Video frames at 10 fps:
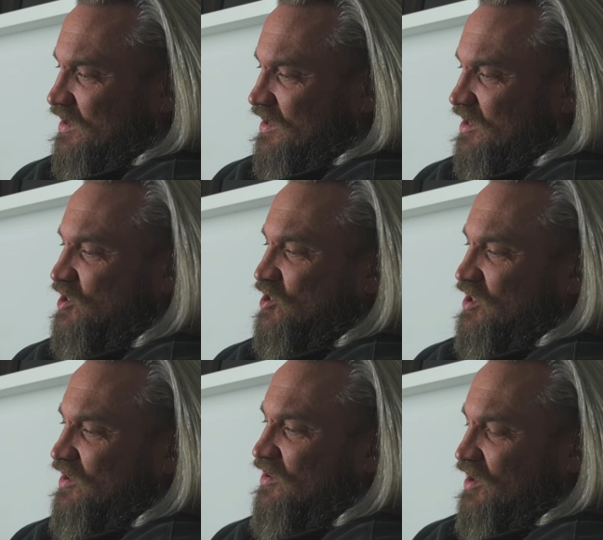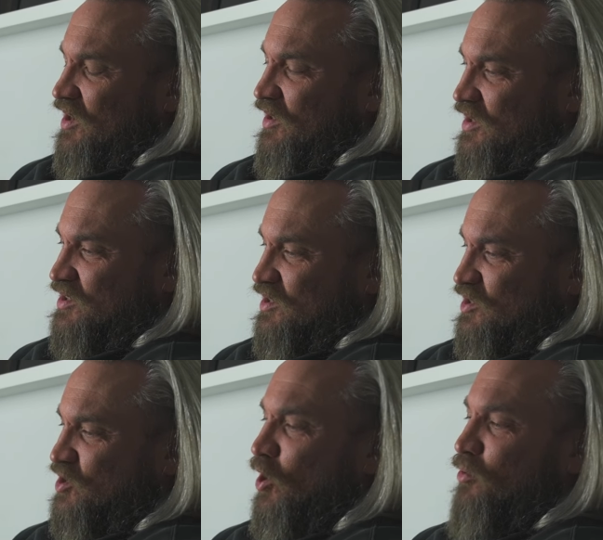There's just, you know, there's
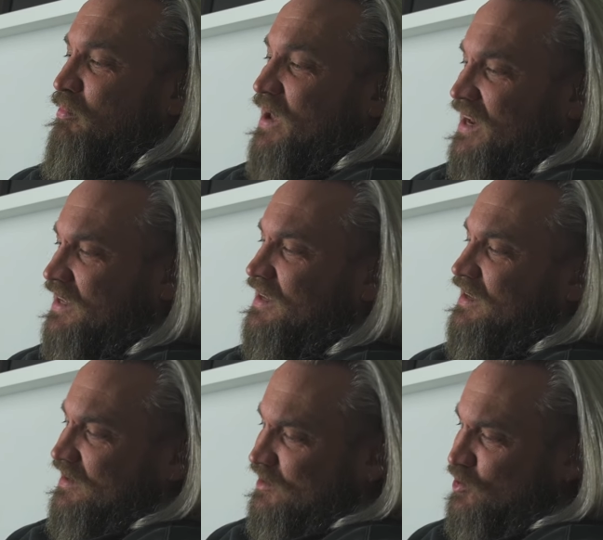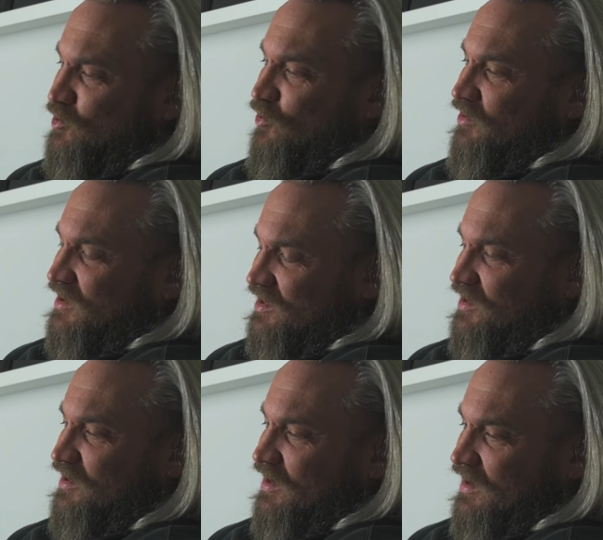so many stories
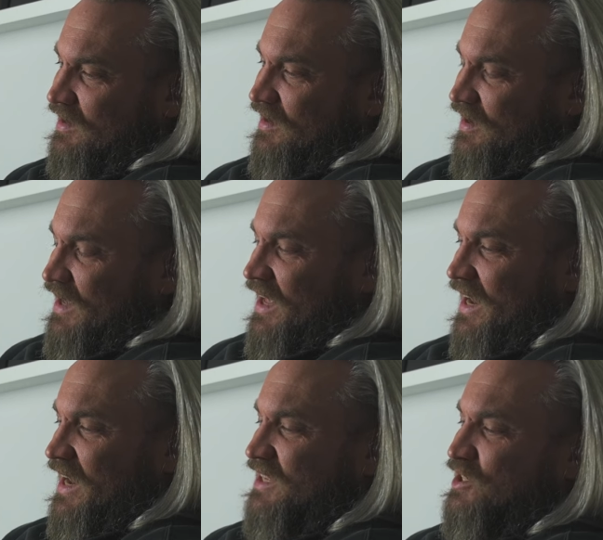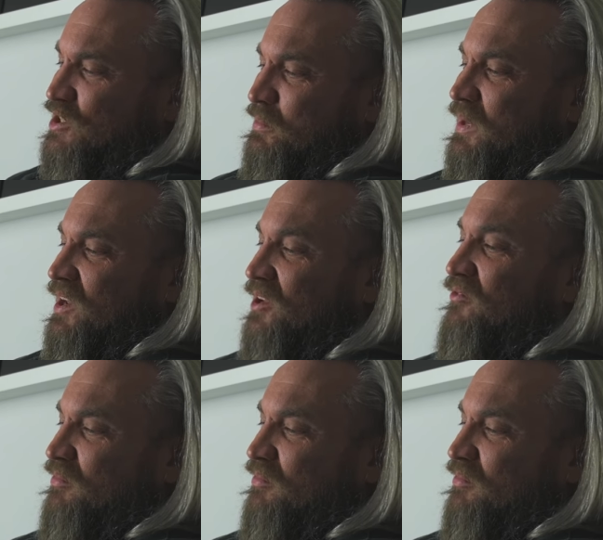and, and, and lessons to be learned